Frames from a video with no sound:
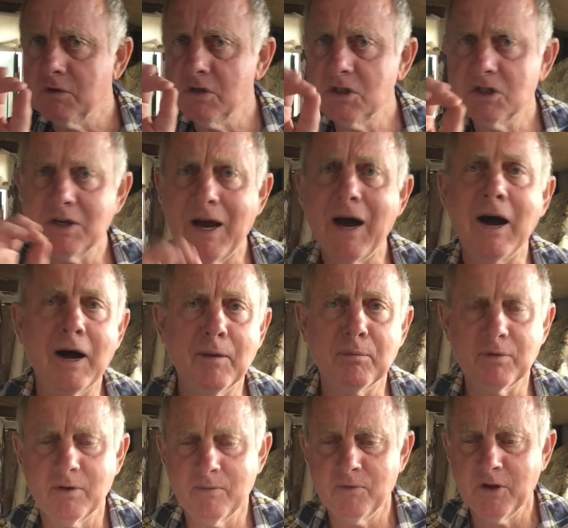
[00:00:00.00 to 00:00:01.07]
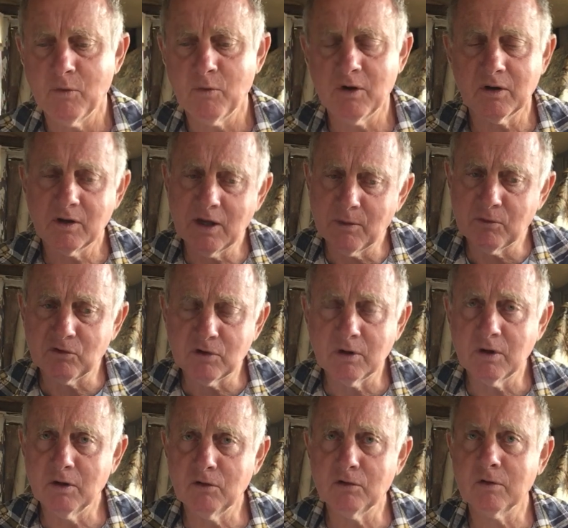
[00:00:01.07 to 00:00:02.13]
sharp when it comes to
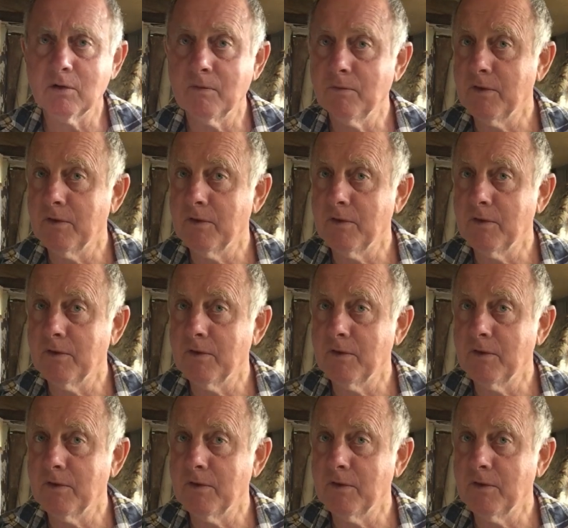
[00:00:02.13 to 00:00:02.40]
his